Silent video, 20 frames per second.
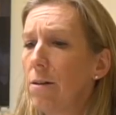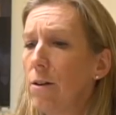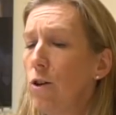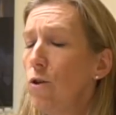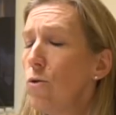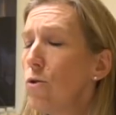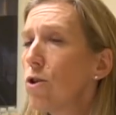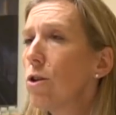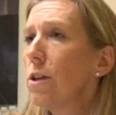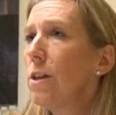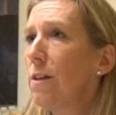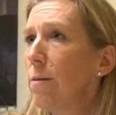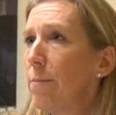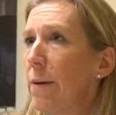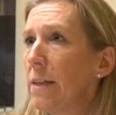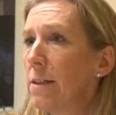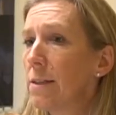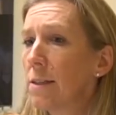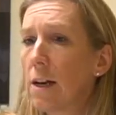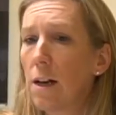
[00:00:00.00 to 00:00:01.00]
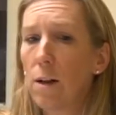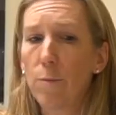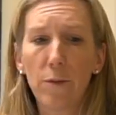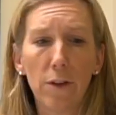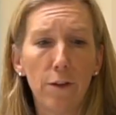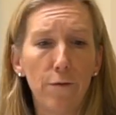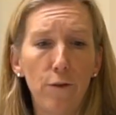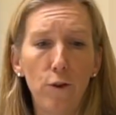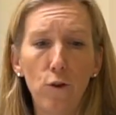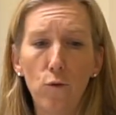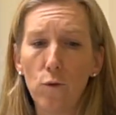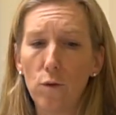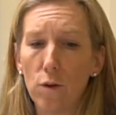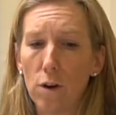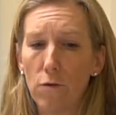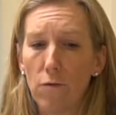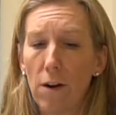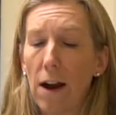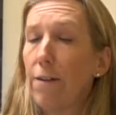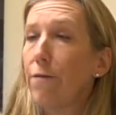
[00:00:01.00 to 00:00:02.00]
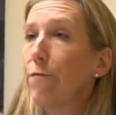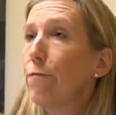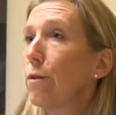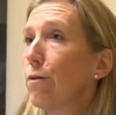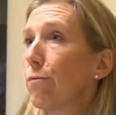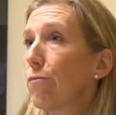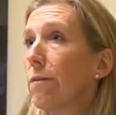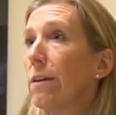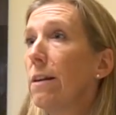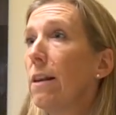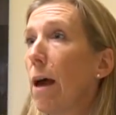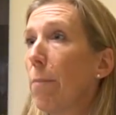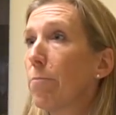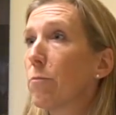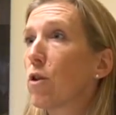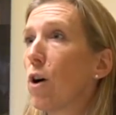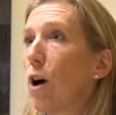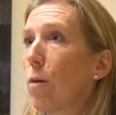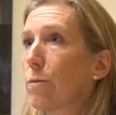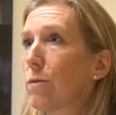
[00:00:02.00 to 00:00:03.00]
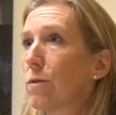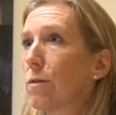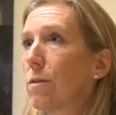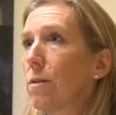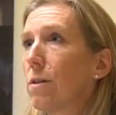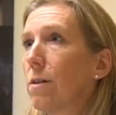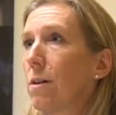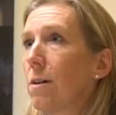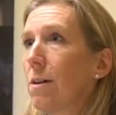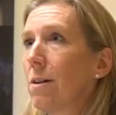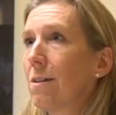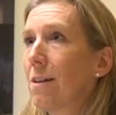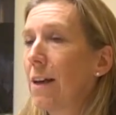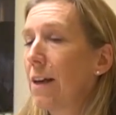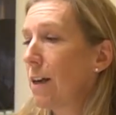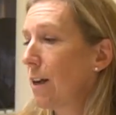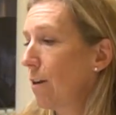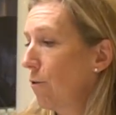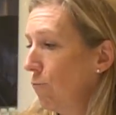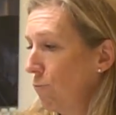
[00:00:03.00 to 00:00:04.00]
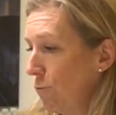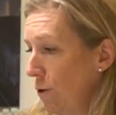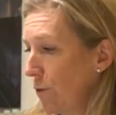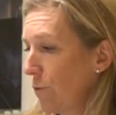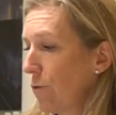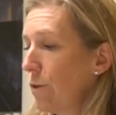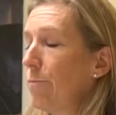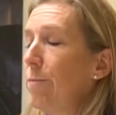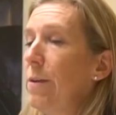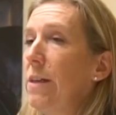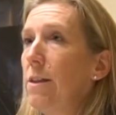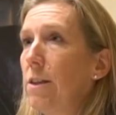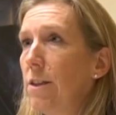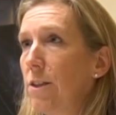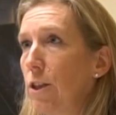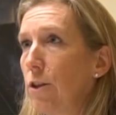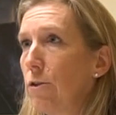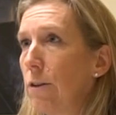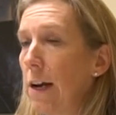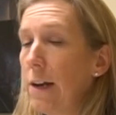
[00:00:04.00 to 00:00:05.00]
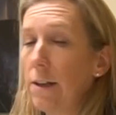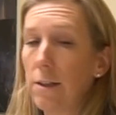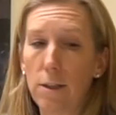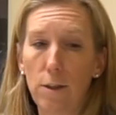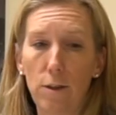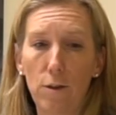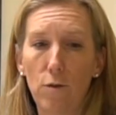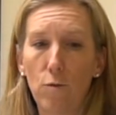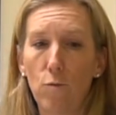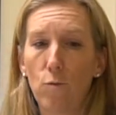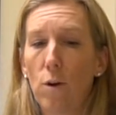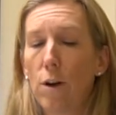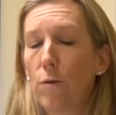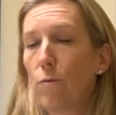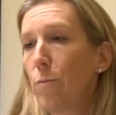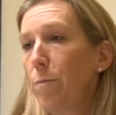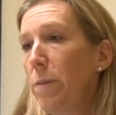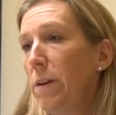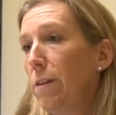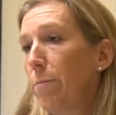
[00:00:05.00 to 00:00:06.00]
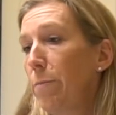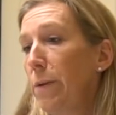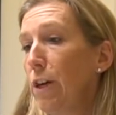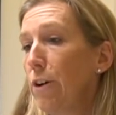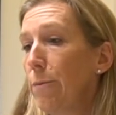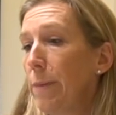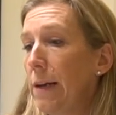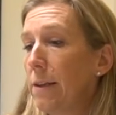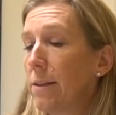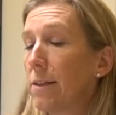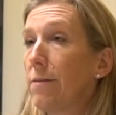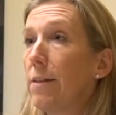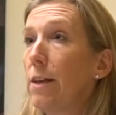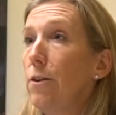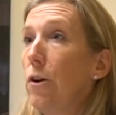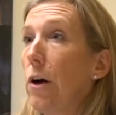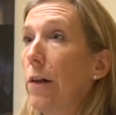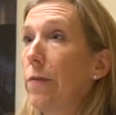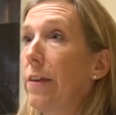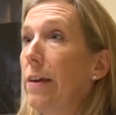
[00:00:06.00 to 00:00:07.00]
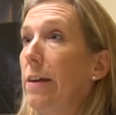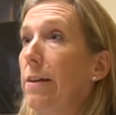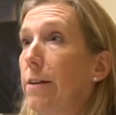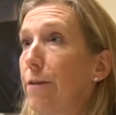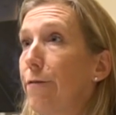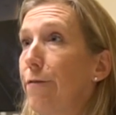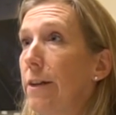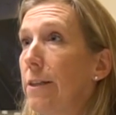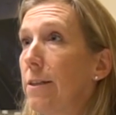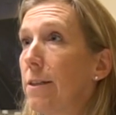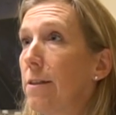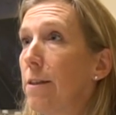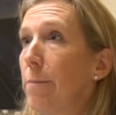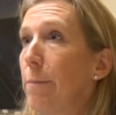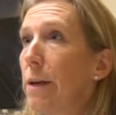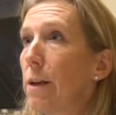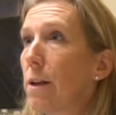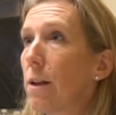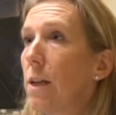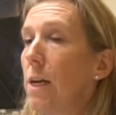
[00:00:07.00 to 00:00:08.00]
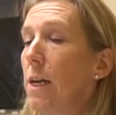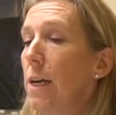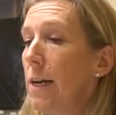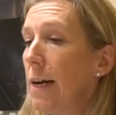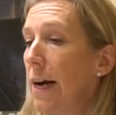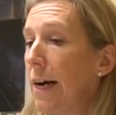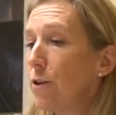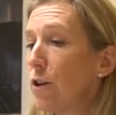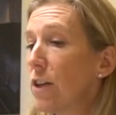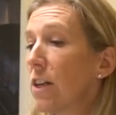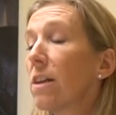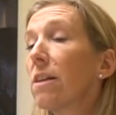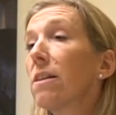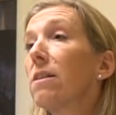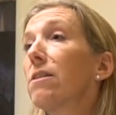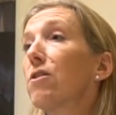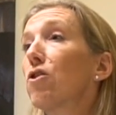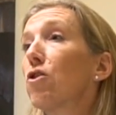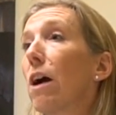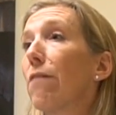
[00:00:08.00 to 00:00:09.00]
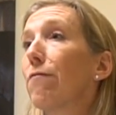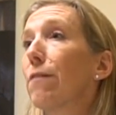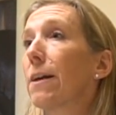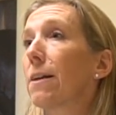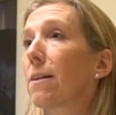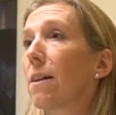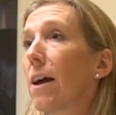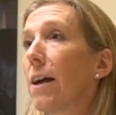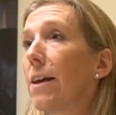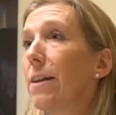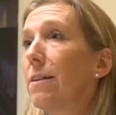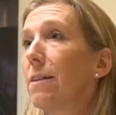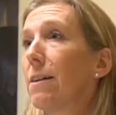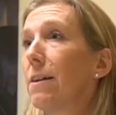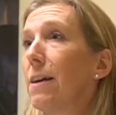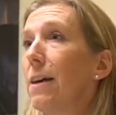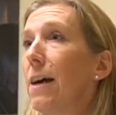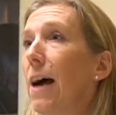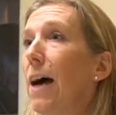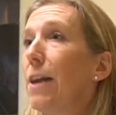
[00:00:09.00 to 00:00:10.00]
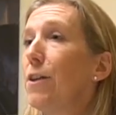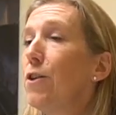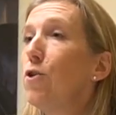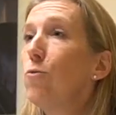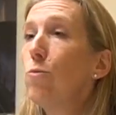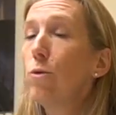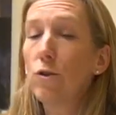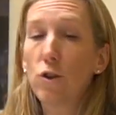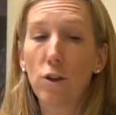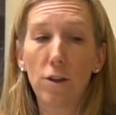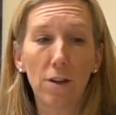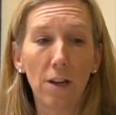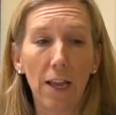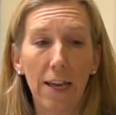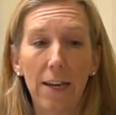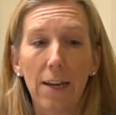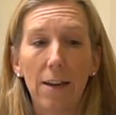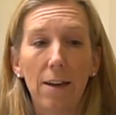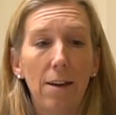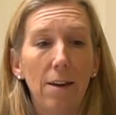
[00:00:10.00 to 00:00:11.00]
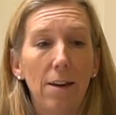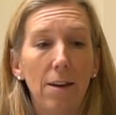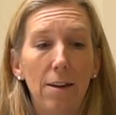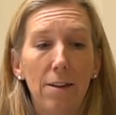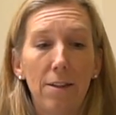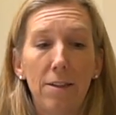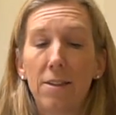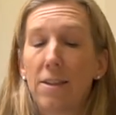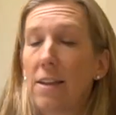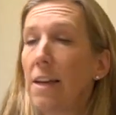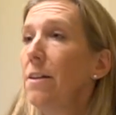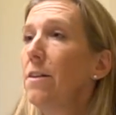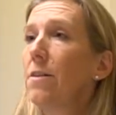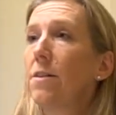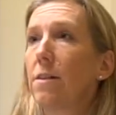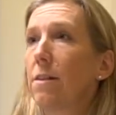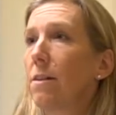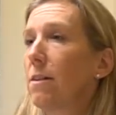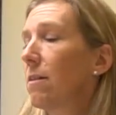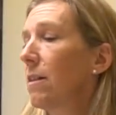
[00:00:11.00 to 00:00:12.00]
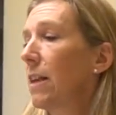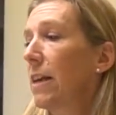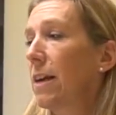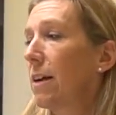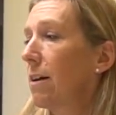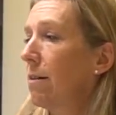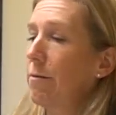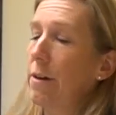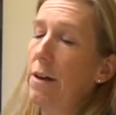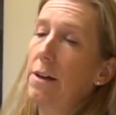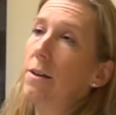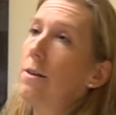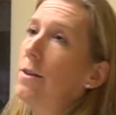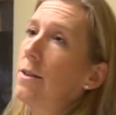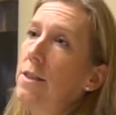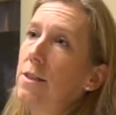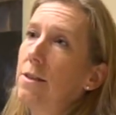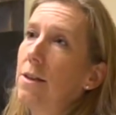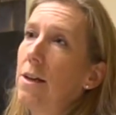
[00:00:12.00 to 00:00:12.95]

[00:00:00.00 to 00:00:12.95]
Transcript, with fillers: usually the best helped if you arrived with 3 laptops. Like one would be the CRS, one would be the PMS, and then you had the interface in the middle, yeah. And you had a little traffic light, yeah. And you would like send like a